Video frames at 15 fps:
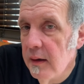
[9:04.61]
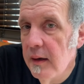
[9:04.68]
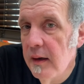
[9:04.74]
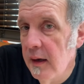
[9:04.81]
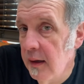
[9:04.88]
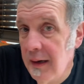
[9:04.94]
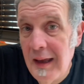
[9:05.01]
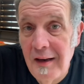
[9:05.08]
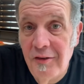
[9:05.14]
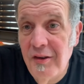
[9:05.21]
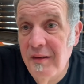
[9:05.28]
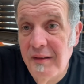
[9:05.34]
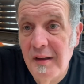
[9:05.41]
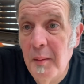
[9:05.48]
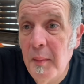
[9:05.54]
And actually
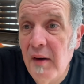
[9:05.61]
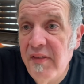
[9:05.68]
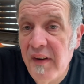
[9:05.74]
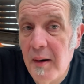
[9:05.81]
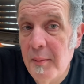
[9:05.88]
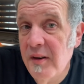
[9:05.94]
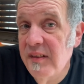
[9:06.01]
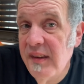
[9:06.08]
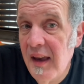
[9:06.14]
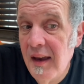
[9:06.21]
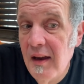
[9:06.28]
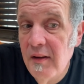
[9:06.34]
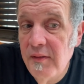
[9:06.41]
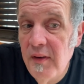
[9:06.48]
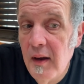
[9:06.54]
some farmers
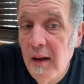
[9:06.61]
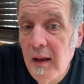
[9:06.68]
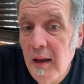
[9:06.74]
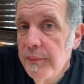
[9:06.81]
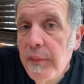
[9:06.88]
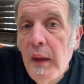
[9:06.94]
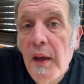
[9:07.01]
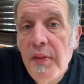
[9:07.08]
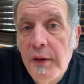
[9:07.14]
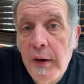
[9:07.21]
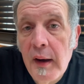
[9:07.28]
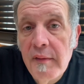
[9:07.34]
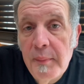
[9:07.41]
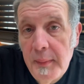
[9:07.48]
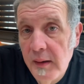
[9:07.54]
there
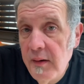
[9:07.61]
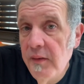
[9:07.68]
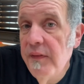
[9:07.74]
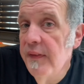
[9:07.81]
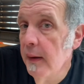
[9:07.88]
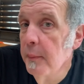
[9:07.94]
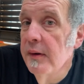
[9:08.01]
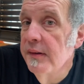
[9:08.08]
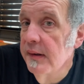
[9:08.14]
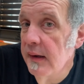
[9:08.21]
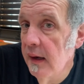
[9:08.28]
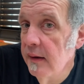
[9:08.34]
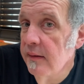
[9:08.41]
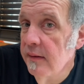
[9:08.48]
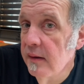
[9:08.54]
have been famous
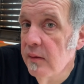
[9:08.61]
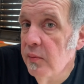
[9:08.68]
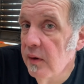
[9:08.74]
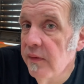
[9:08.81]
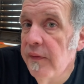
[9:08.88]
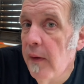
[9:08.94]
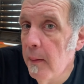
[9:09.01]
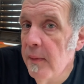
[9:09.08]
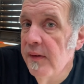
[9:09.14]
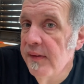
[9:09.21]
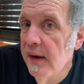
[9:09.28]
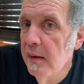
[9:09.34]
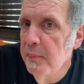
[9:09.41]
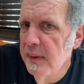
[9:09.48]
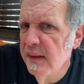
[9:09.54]
cases where farmers
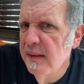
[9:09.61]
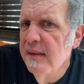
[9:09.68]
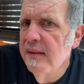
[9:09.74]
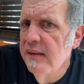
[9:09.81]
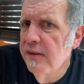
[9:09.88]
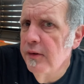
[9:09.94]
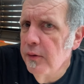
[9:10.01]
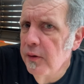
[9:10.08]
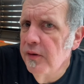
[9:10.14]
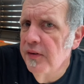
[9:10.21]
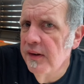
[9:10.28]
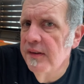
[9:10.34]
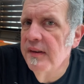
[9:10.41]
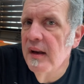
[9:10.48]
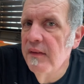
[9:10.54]
have been sued for
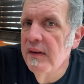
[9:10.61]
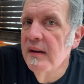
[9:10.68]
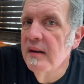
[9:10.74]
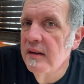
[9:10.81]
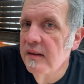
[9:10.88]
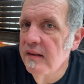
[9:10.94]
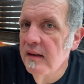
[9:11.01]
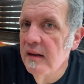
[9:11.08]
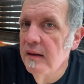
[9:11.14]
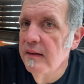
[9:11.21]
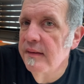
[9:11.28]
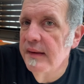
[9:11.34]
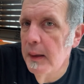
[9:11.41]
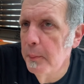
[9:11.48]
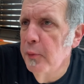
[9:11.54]
saving seeds
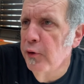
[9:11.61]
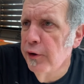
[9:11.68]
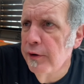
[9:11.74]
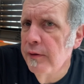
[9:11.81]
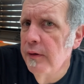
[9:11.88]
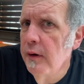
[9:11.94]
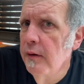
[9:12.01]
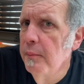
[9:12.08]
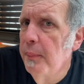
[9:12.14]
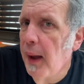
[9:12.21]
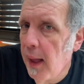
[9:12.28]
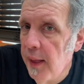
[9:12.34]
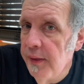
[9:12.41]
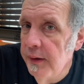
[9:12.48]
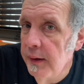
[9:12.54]
that were
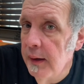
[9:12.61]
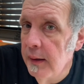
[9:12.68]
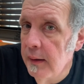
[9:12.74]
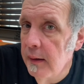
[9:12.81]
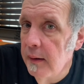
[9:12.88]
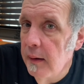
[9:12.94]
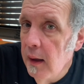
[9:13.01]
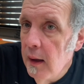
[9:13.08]
pollinated